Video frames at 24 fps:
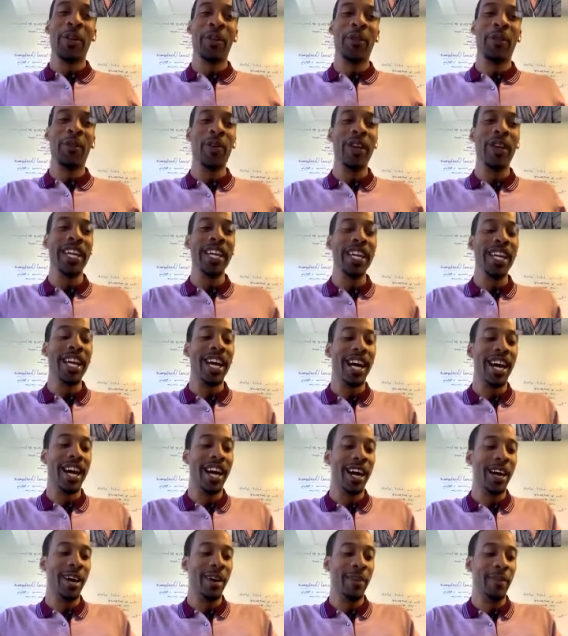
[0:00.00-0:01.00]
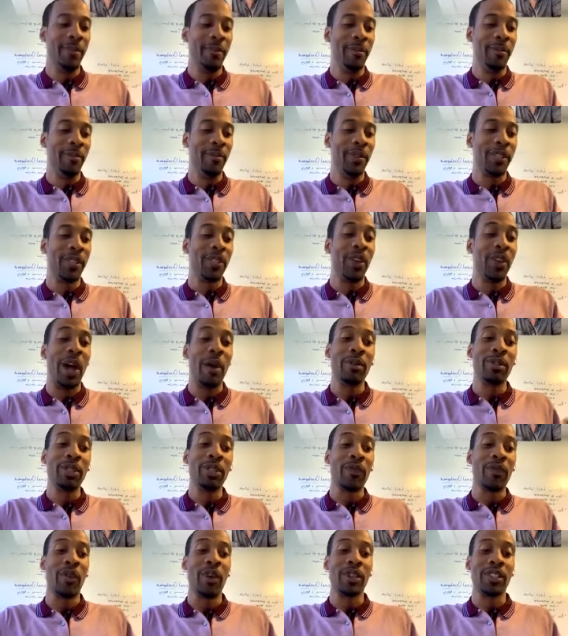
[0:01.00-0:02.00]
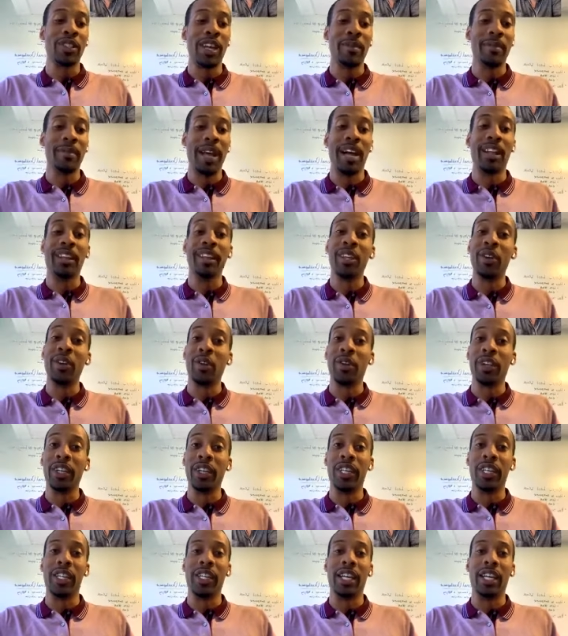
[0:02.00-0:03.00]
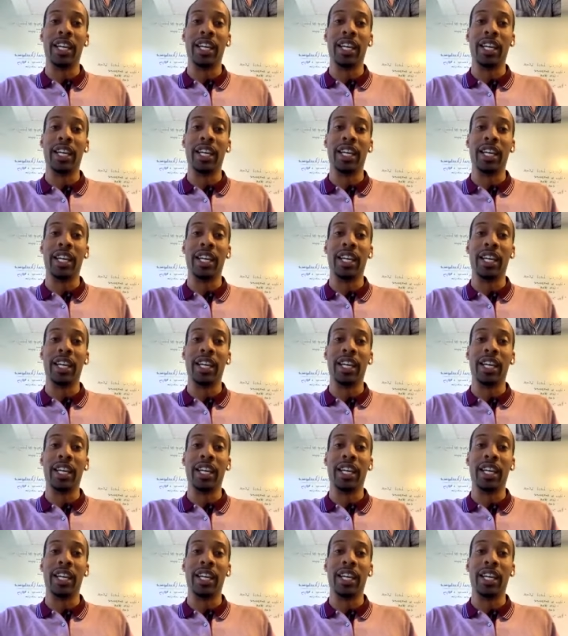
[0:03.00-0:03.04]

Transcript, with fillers: we um, so that was your first time down, literally,